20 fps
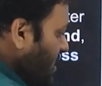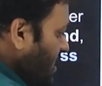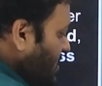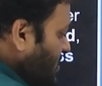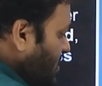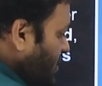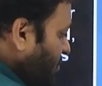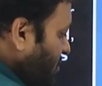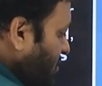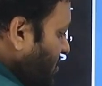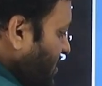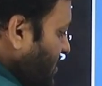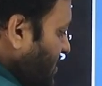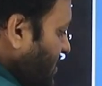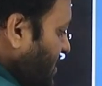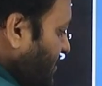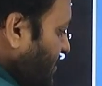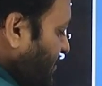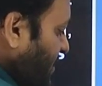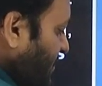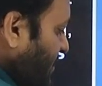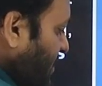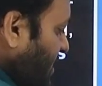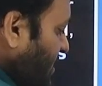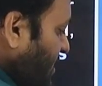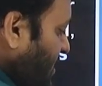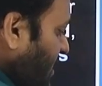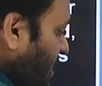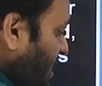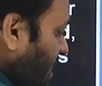Suppose this is a
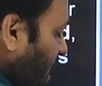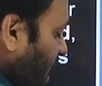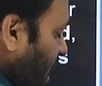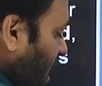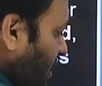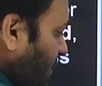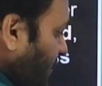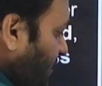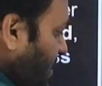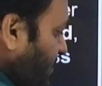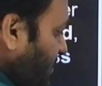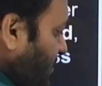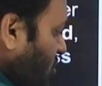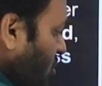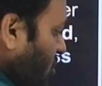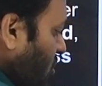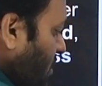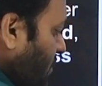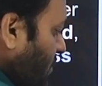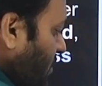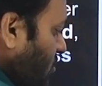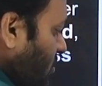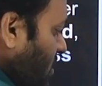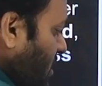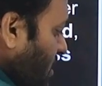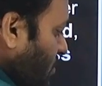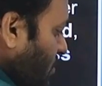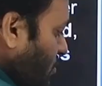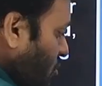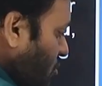wavelength, and when we talk about
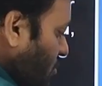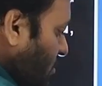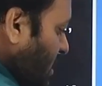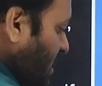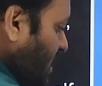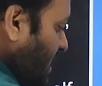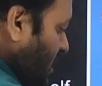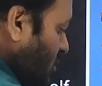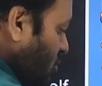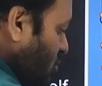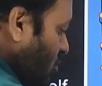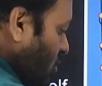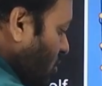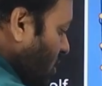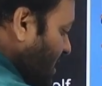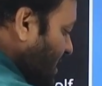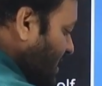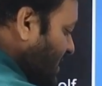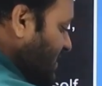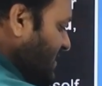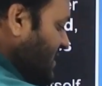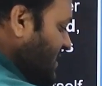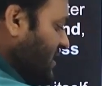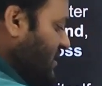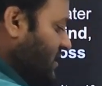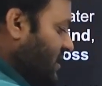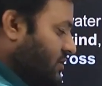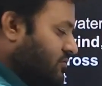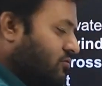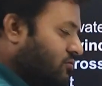the movement, that to what extent
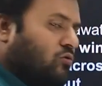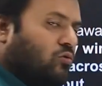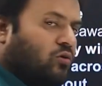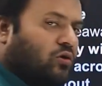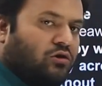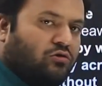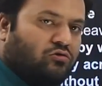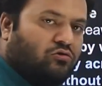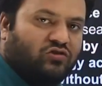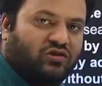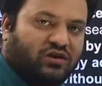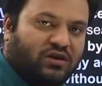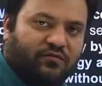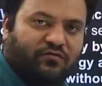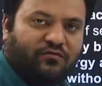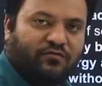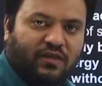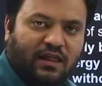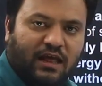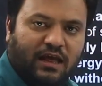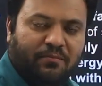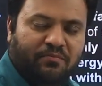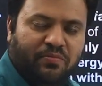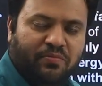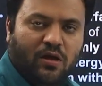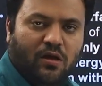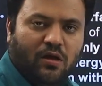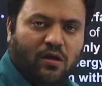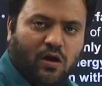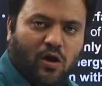it would going to shift the
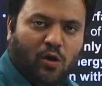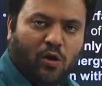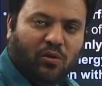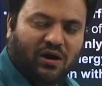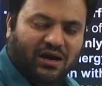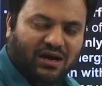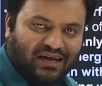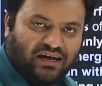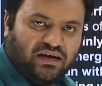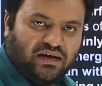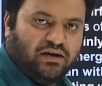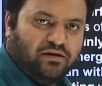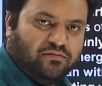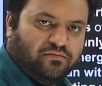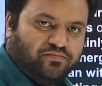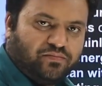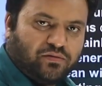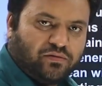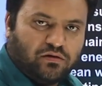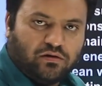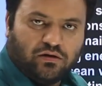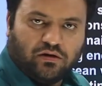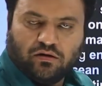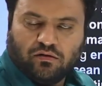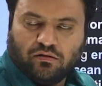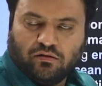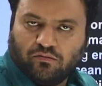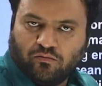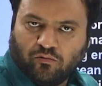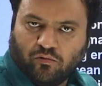vertical
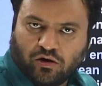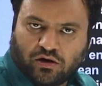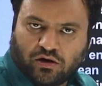water